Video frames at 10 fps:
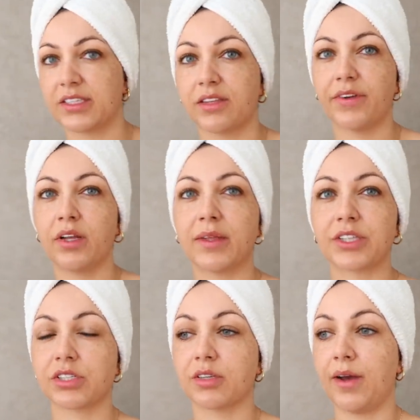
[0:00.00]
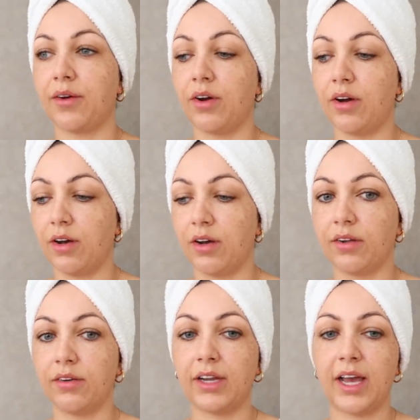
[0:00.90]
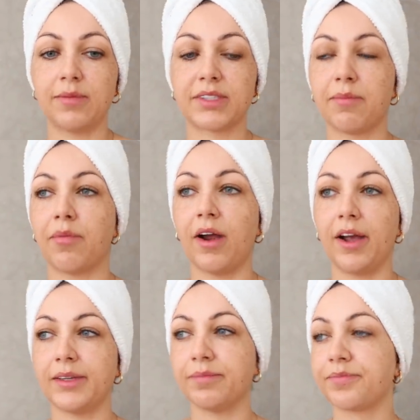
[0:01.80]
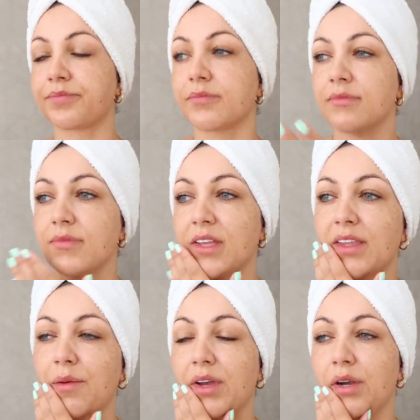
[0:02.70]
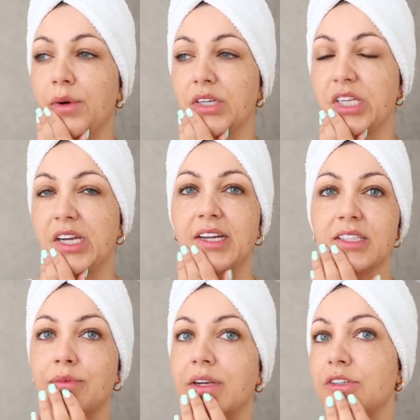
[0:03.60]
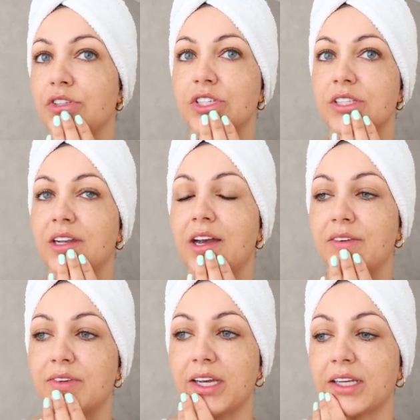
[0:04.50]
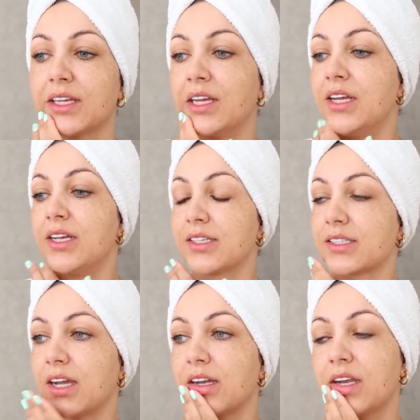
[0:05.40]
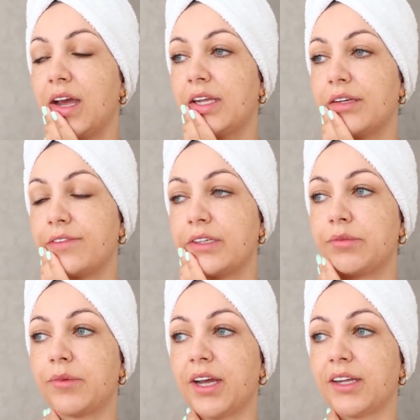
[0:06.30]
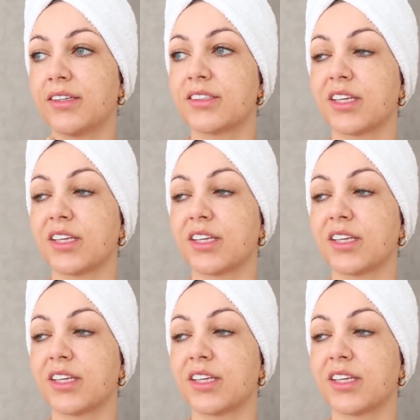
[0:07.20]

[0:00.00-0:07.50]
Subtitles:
There's a film that's just come out on Amazon Prime that we're gonna watch tonight, so we're literally just gonna have like a snack night, a film night.